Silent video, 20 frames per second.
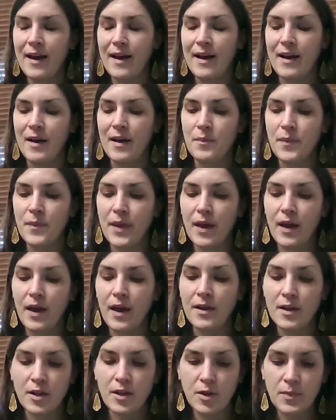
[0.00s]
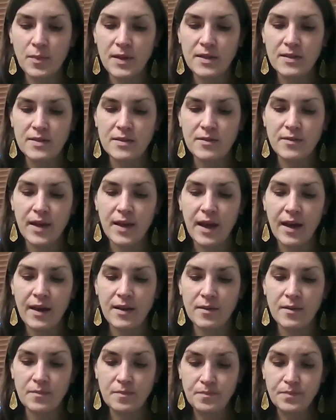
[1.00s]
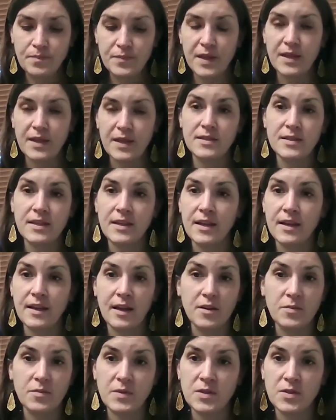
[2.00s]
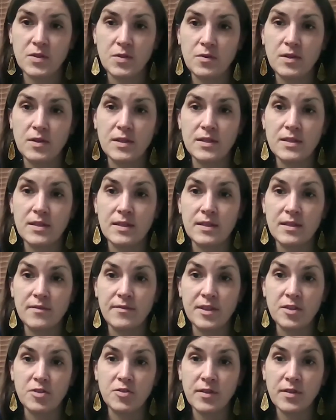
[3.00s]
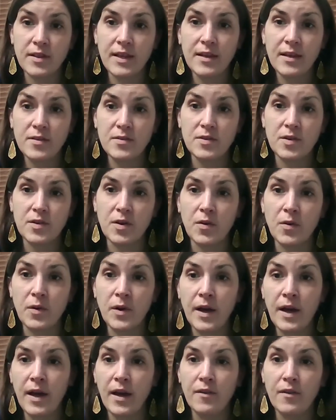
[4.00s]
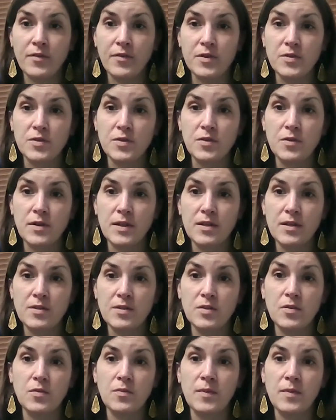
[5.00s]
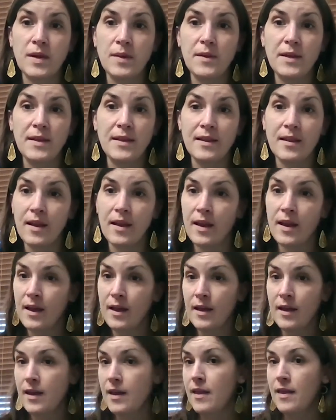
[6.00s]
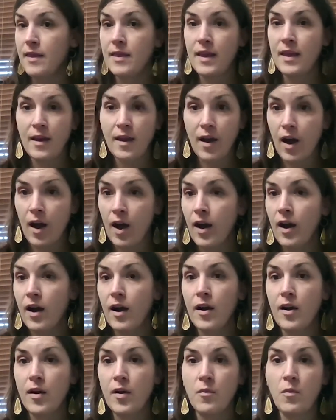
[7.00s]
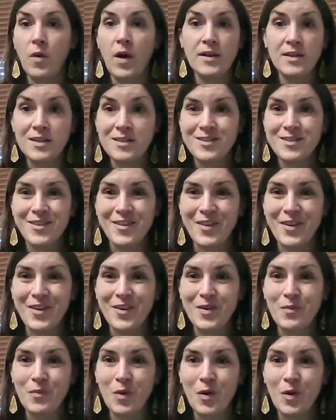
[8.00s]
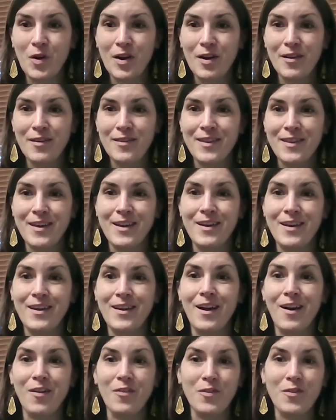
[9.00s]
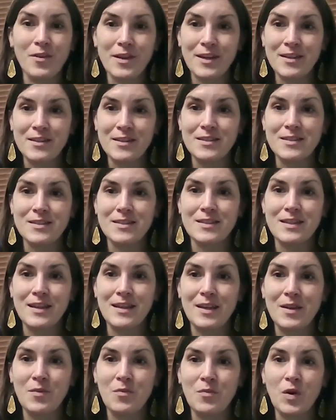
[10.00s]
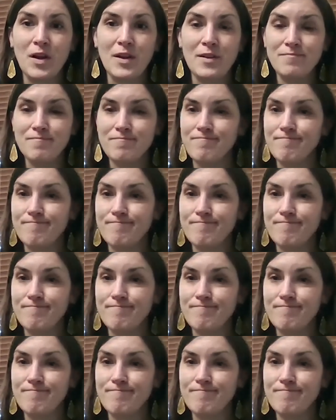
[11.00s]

Um, another piece of that is to connect with students individually. So for students who maybe they are wanting to learn more, they are looking to see what